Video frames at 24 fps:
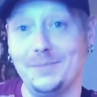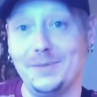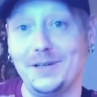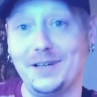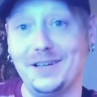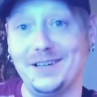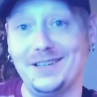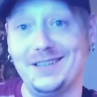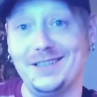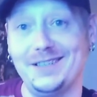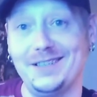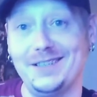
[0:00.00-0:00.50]

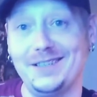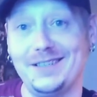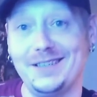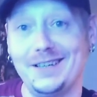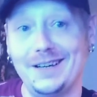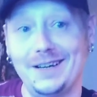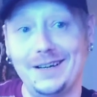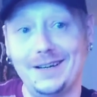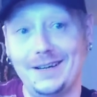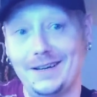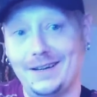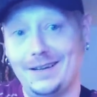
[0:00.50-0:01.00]
because
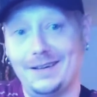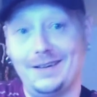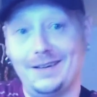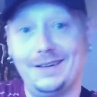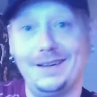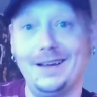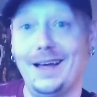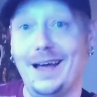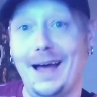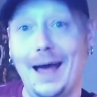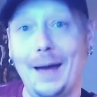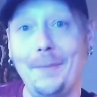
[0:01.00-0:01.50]

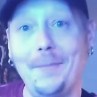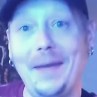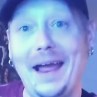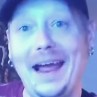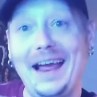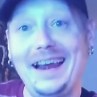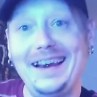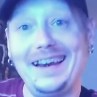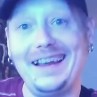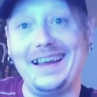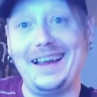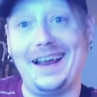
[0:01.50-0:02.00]
I'm
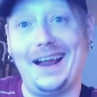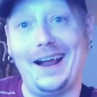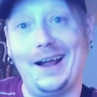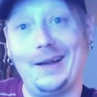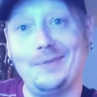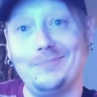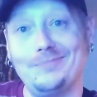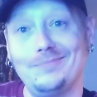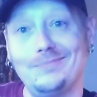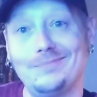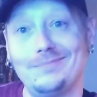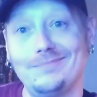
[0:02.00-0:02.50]

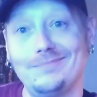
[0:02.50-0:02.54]
handicapped.